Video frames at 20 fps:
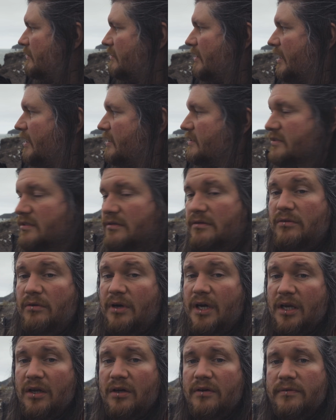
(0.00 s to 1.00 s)
there's
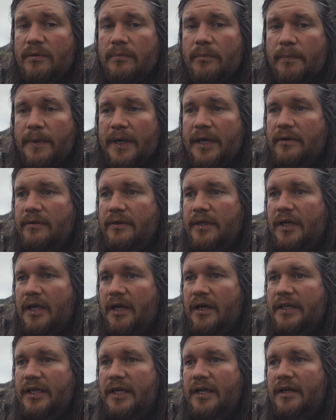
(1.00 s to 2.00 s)
quite a lot of them about. You
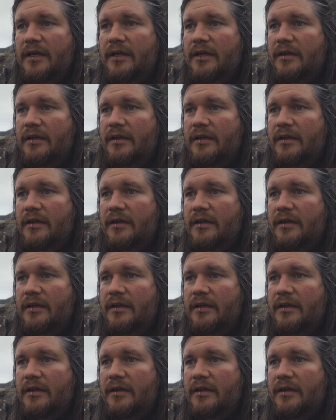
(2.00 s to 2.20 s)
know, I think